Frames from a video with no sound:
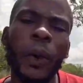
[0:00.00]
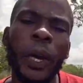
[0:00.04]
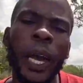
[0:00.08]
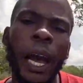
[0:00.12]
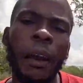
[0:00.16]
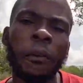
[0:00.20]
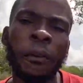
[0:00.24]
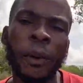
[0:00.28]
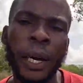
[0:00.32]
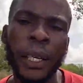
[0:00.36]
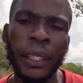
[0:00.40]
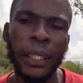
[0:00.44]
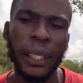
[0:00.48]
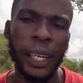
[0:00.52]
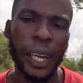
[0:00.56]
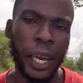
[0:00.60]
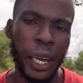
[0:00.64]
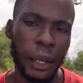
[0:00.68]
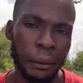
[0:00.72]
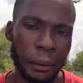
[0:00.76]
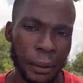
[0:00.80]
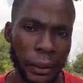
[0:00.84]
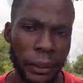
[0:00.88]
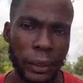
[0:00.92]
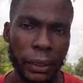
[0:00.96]
we have
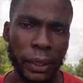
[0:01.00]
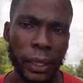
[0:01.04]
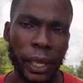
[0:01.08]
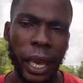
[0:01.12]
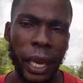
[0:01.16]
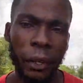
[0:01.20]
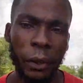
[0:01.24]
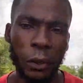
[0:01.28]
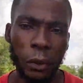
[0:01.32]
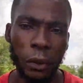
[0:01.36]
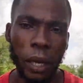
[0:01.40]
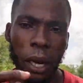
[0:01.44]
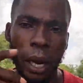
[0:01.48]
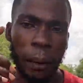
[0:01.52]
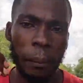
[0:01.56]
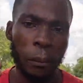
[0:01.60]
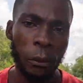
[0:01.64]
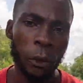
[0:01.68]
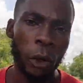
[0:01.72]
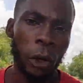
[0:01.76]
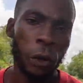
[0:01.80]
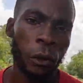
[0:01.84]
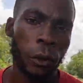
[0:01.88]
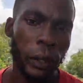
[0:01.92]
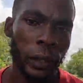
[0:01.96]
wildlife like
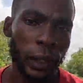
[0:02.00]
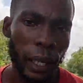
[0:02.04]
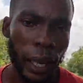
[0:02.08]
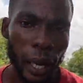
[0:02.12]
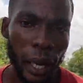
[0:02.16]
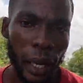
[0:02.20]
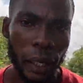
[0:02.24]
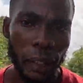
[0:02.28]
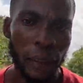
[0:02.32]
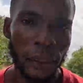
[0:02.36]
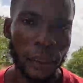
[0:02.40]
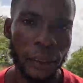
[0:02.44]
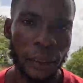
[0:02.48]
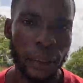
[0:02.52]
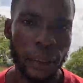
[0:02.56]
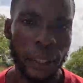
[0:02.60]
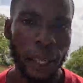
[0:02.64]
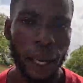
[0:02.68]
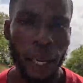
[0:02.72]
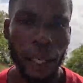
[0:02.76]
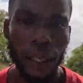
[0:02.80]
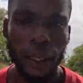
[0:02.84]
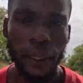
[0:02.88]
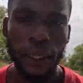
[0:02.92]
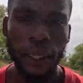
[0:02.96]
crocodiles,
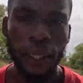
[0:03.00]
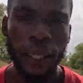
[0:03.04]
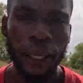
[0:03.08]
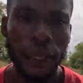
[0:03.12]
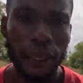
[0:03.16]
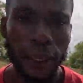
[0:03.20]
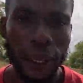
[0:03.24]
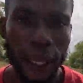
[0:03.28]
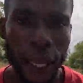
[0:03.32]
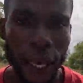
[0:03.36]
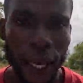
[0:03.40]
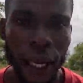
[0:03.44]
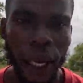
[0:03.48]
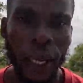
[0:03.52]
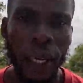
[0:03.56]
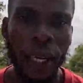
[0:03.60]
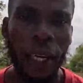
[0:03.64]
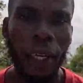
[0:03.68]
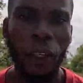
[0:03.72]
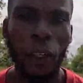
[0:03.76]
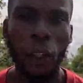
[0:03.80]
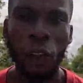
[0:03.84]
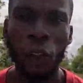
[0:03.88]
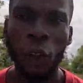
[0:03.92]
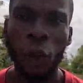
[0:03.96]
alligator,
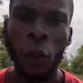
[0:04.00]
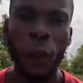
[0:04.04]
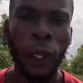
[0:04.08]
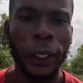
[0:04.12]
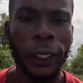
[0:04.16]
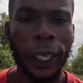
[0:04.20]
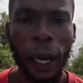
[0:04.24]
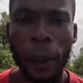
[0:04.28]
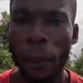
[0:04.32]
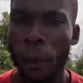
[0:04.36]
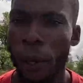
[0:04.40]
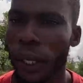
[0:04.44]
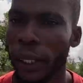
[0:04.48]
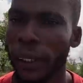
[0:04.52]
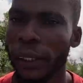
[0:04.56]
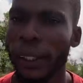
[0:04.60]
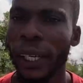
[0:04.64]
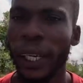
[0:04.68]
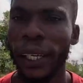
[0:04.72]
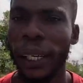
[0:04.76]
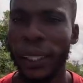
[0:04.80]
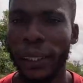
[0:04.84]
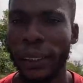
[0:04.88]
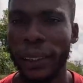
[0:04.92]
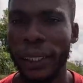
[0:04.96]
and also water
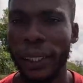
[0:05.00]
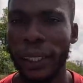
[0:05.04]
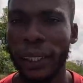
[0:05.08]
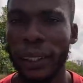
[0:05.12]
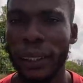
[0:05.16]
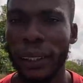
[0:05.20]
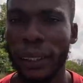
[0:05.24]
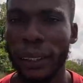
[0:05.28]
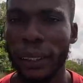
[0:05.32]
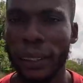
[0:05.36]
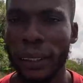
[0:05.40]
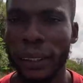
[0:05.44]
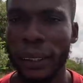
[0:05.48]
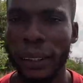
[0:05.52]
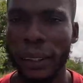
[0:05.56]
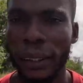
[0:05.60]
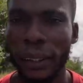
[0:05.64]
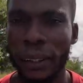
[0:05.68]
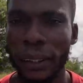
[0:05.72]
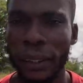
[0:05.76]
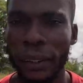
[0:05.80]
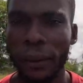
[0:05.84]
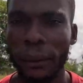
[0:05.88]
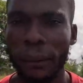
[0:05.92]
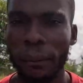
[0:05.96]
monitor lizard.
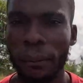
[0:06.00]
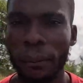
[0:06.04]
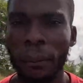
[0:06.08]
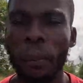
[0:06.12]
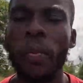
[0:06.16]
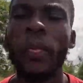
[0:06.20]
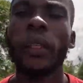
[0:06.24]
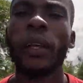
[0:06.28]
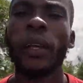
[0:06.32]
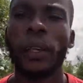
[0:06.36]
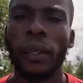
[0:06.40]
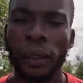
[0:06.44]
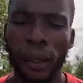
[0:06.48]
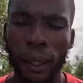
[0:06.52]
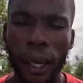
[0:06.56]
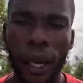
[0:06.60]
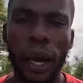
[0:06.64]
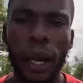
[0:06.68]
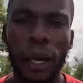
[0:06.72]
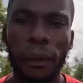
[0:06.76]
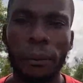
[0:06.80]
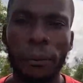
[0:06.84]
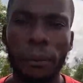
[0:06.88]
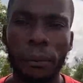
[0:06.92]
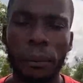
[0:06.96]

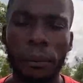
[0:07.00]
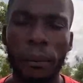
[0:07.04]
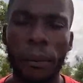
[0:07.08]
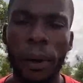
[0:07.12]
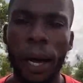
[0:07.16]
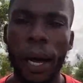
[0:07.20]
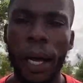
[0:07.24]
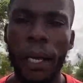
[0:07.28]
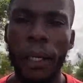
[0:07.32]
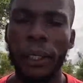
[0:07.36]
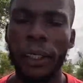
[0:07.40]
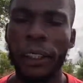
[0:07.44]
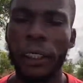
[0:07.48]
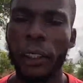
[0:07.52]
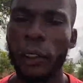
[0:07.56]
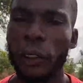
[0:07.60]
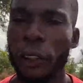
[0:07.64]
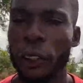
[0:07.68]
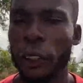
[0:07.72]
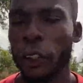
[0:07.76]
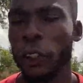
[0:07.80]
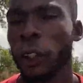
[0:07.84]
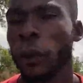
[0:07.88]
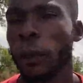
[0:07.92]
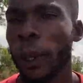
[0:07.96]
Yeah, but due to
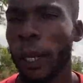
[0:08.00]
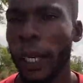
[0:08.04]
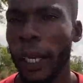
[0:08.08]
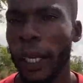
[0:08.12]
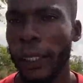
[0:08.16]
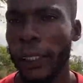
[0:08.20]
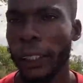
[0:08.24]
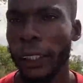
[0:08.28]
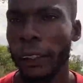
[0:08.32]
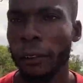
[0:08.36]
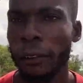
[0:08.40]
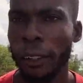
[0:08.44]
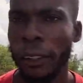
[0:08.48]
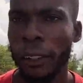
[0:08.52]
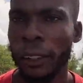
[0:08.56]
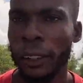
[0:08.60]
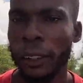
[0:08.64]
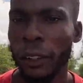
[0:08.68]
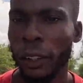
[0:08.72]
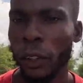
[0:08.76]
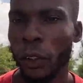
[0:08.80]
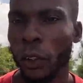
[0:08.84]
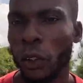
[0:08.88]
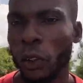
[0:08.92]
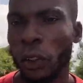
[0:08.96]
human activities
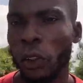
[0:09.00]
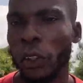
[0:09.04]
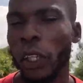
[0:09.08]
and also